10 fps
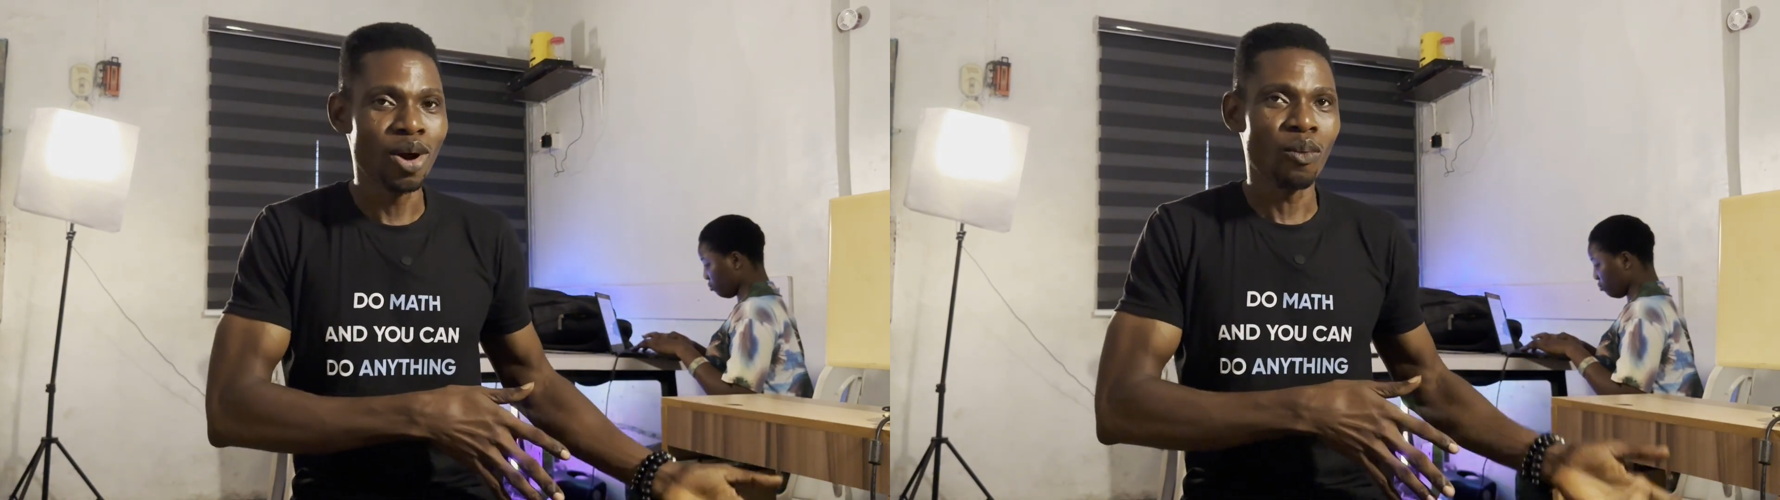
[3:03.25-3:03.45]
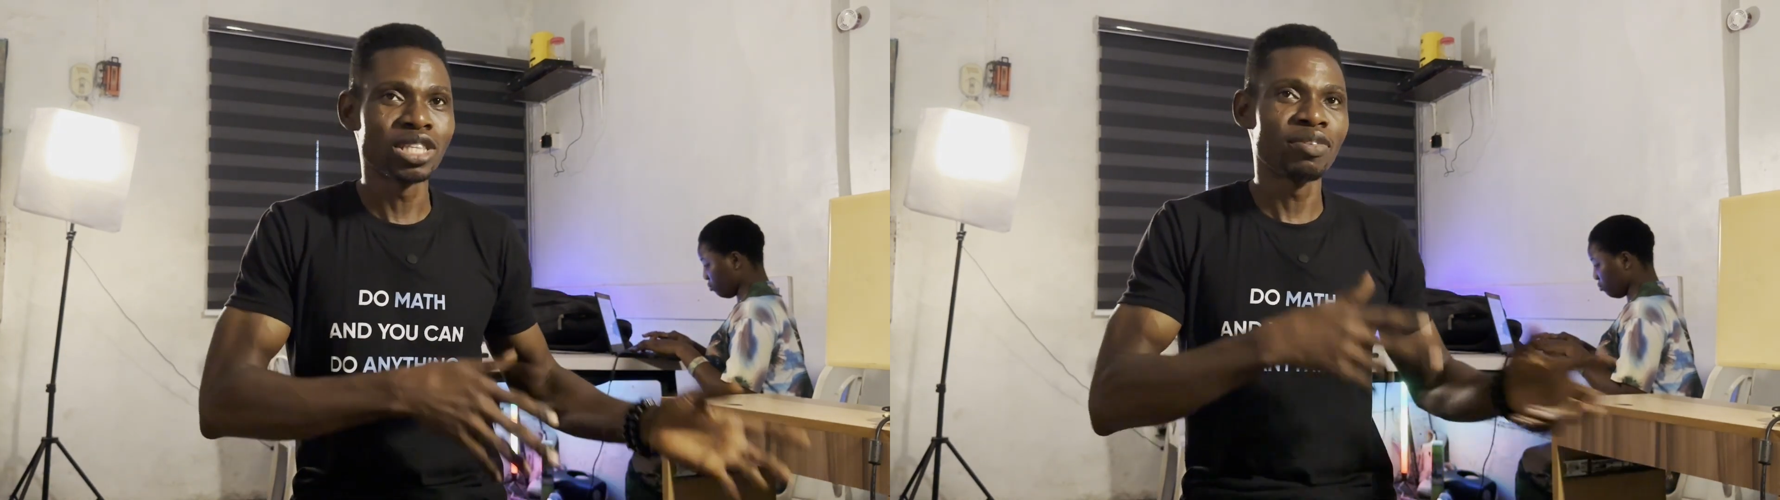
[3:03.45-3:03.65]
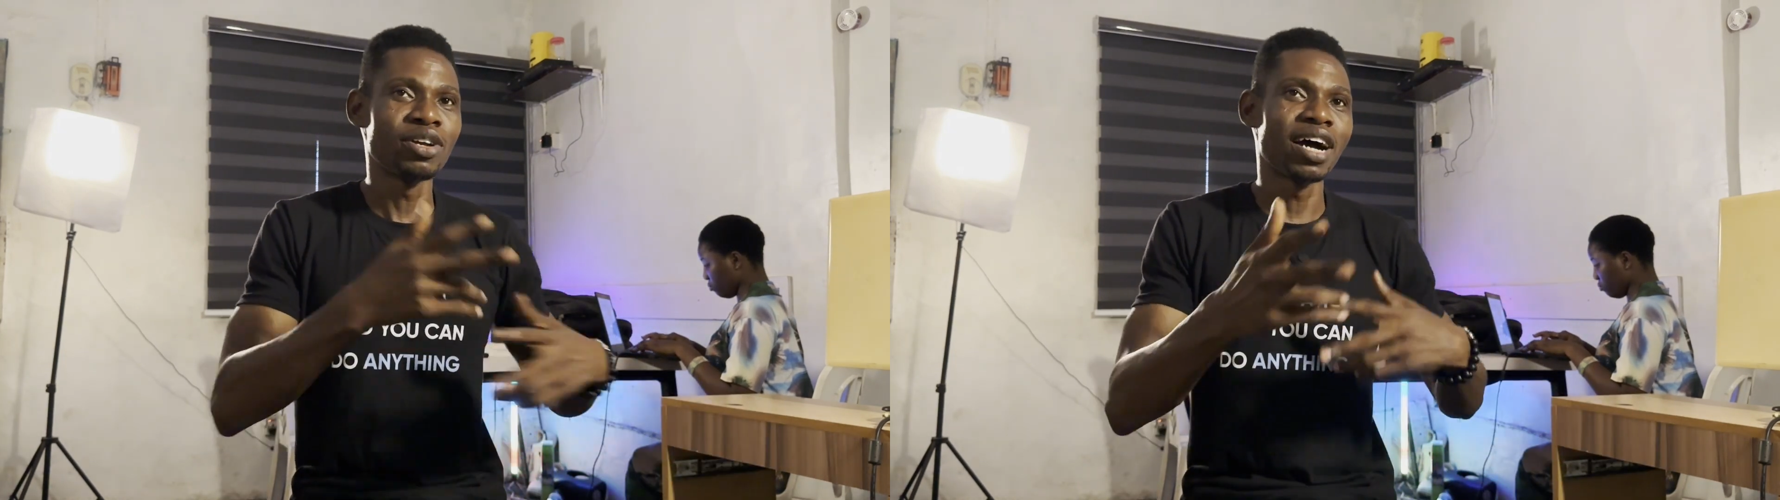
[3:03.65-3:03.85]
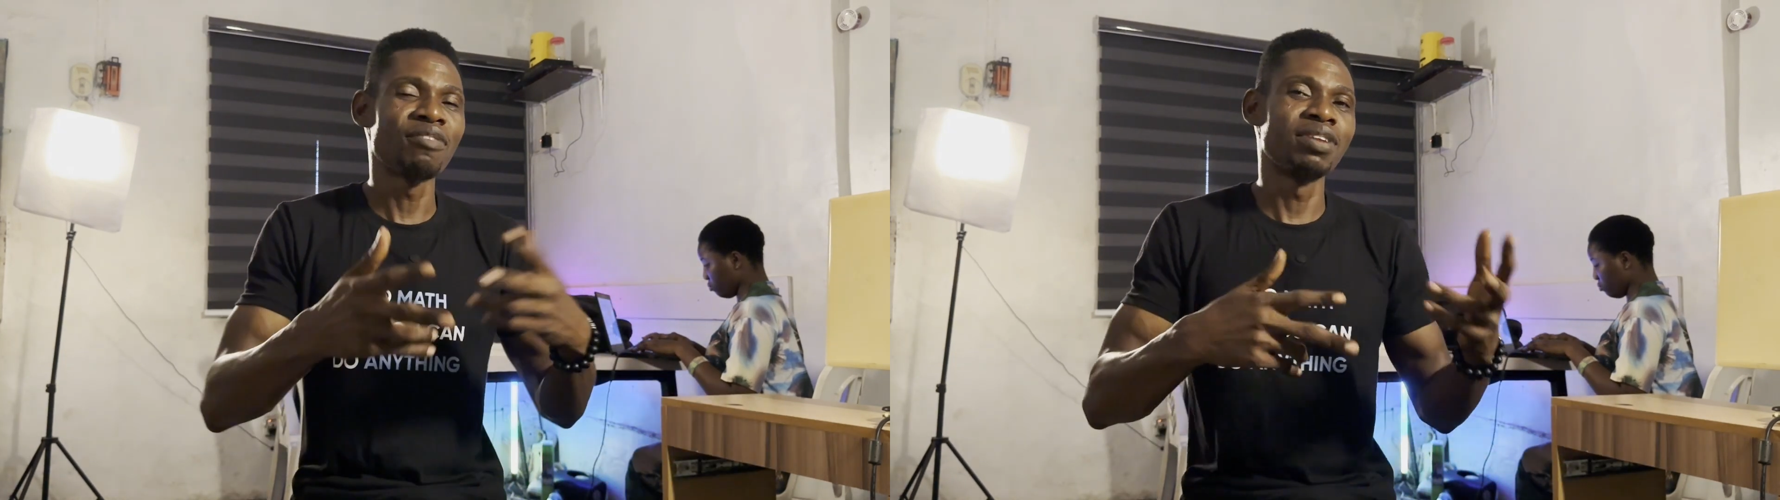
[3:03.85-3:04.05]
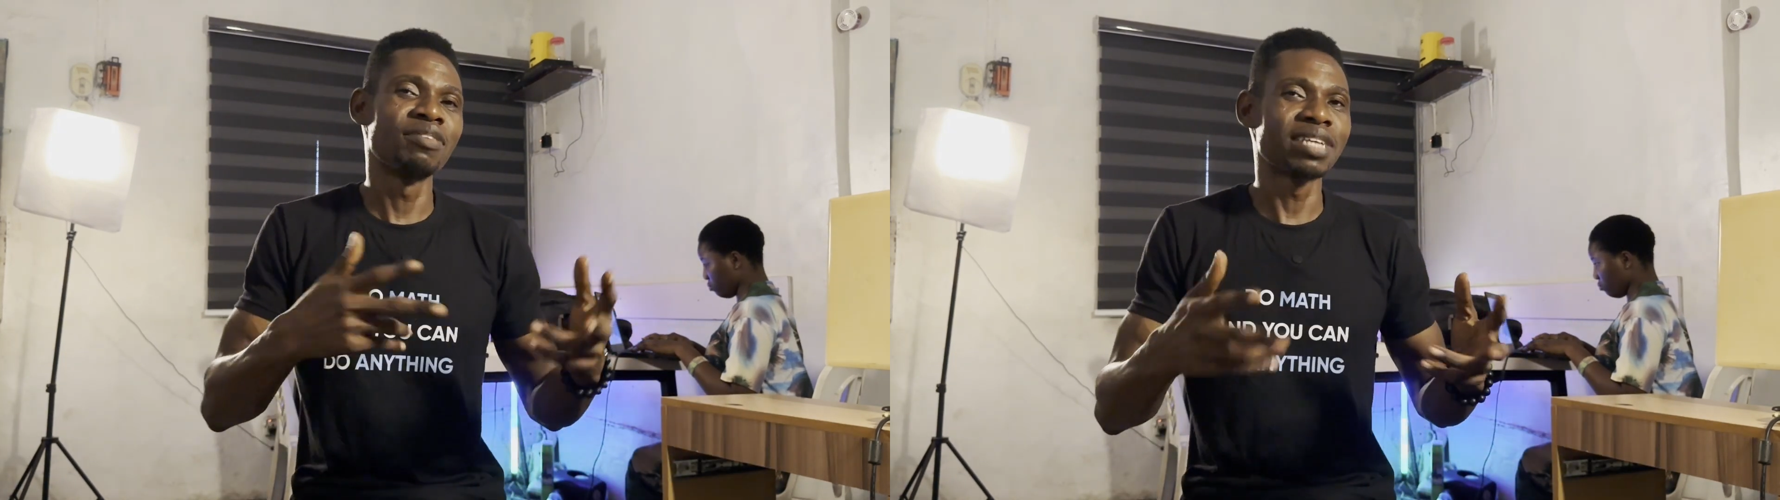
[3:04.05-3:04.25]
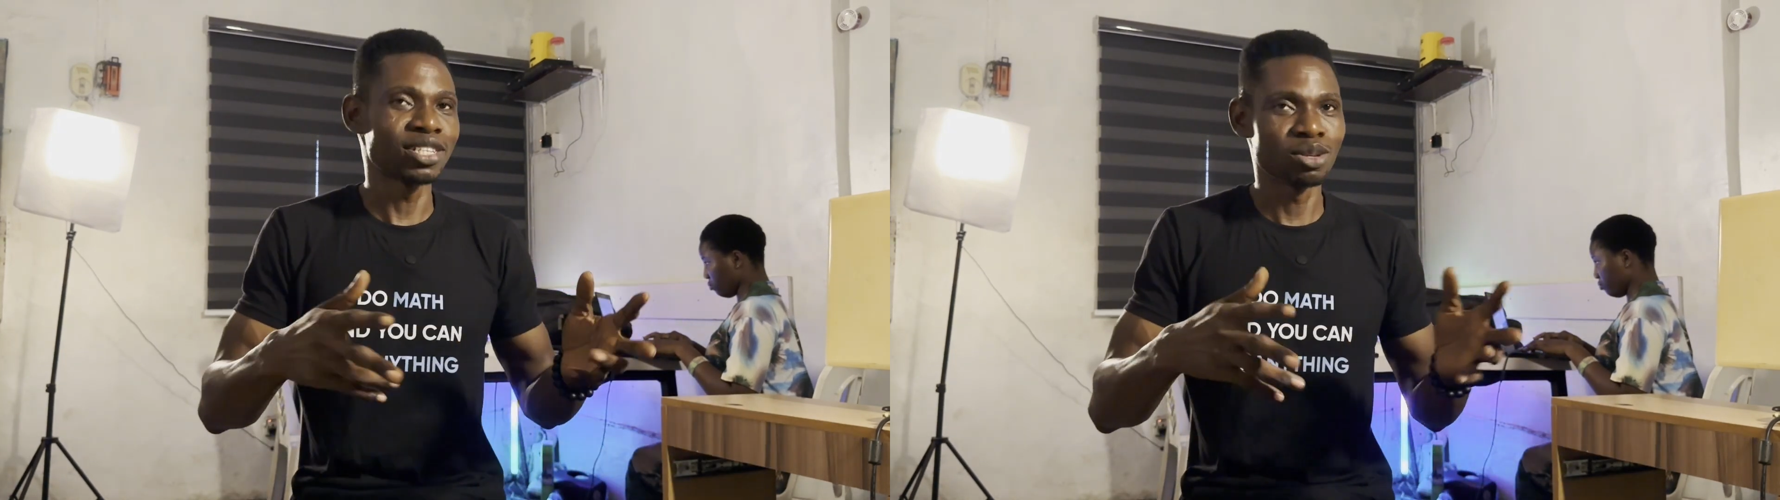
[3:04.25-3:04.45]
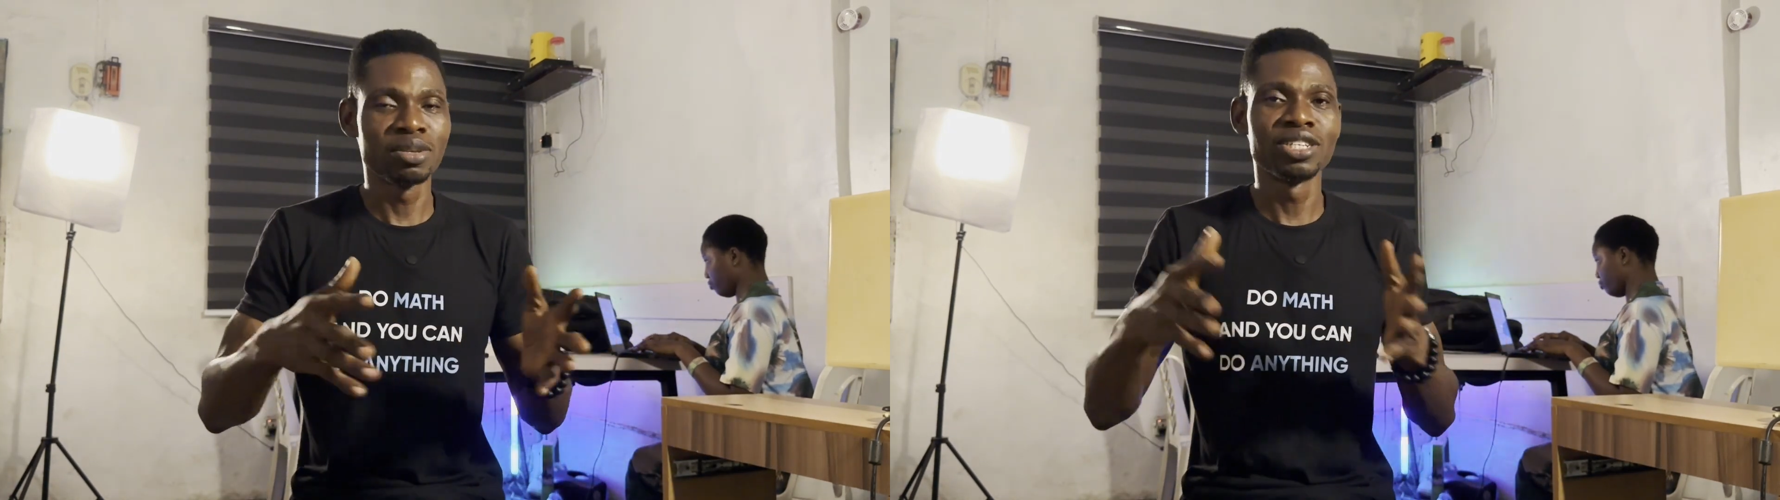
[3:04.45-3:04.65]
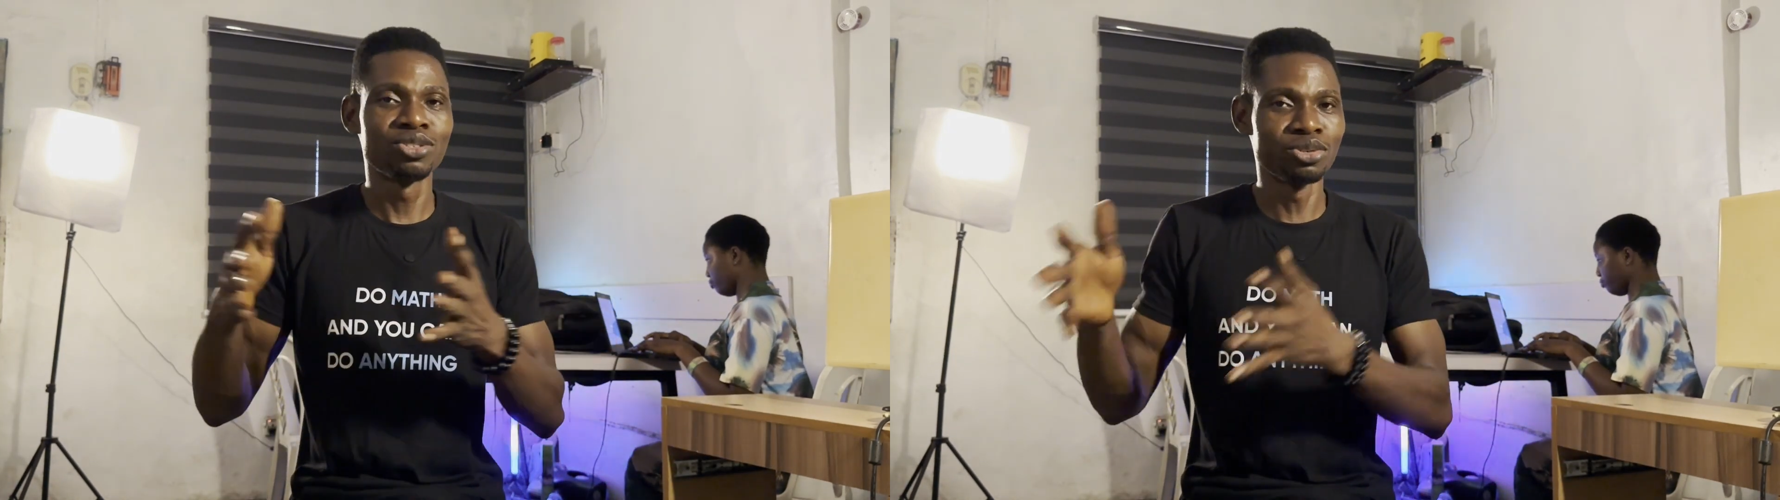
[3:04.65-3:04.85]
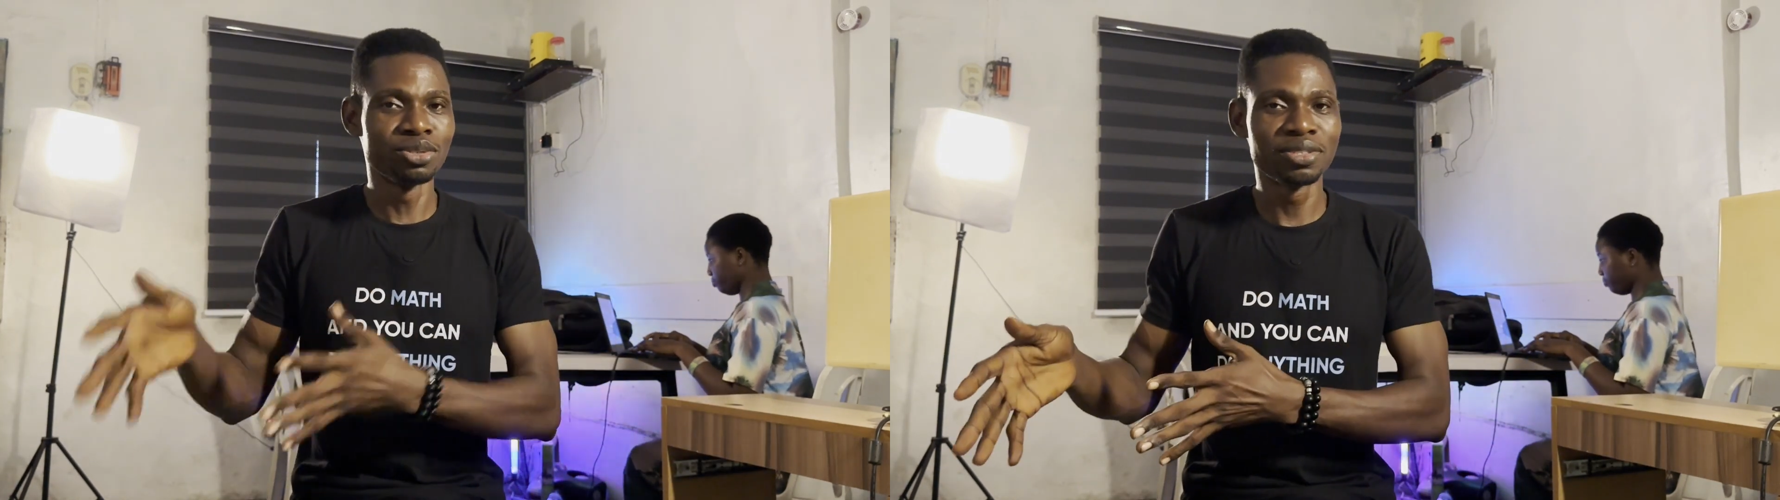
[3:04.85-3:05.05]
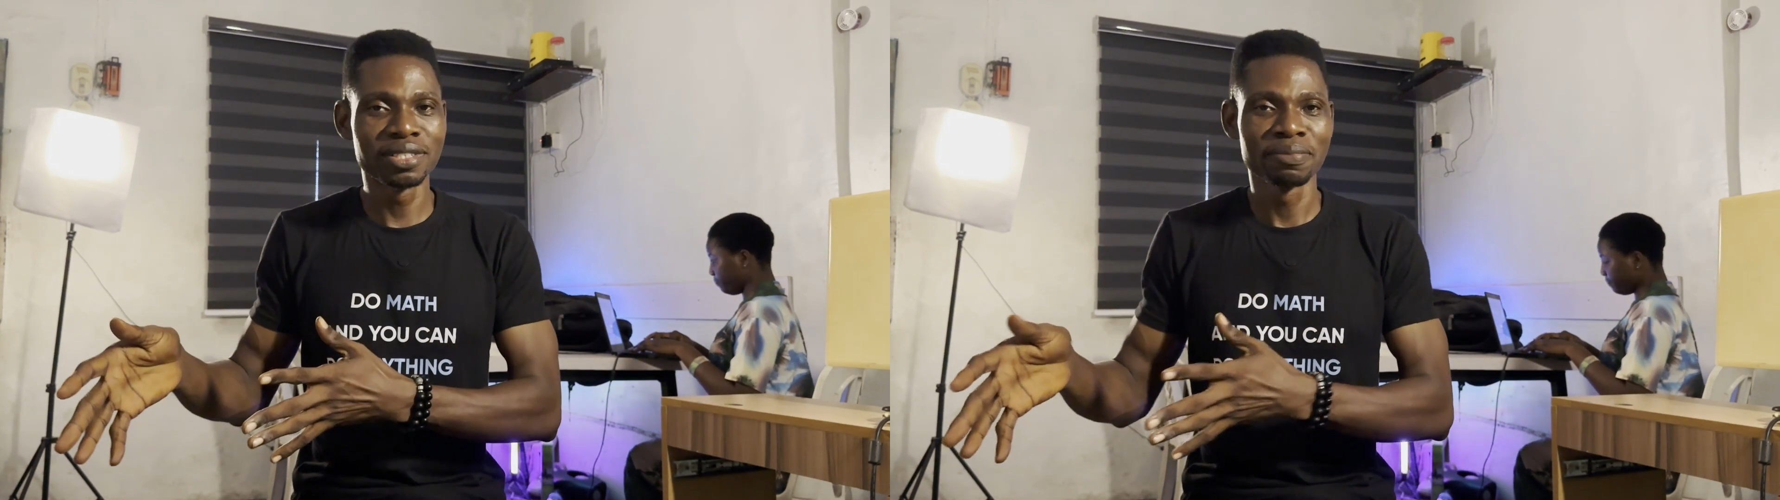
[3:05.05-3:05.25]
whatever you have left has to be the
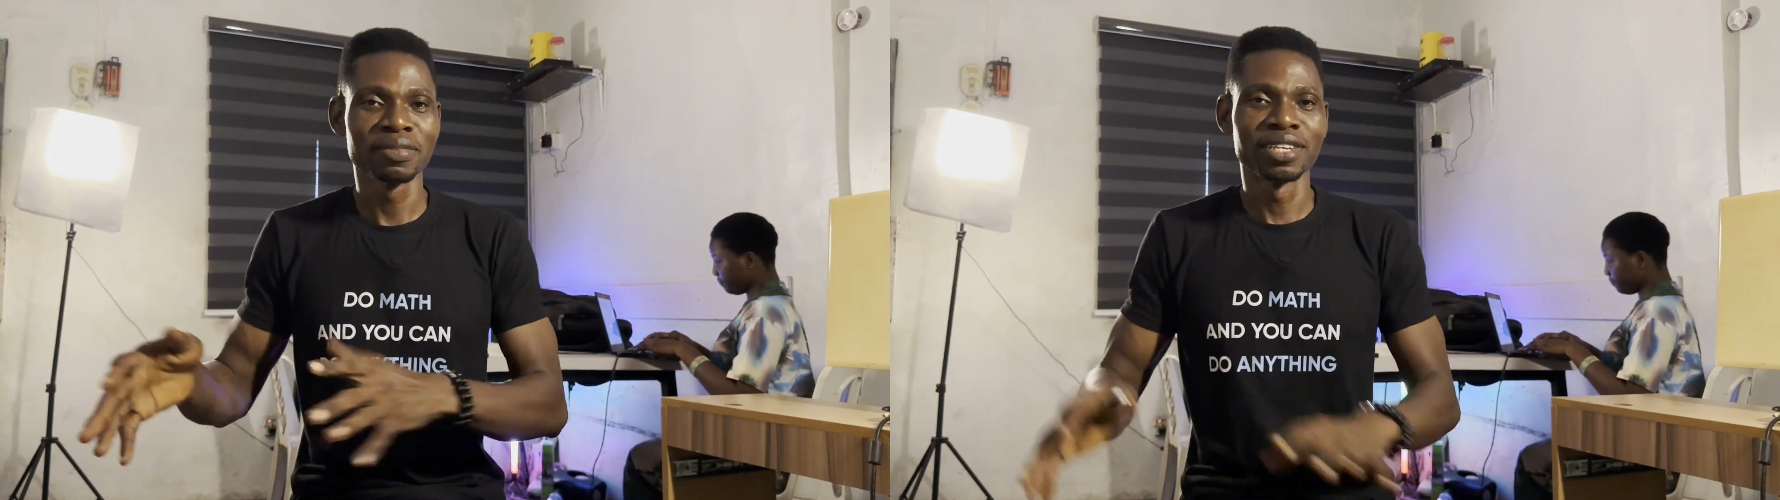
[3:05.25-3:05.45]
truth.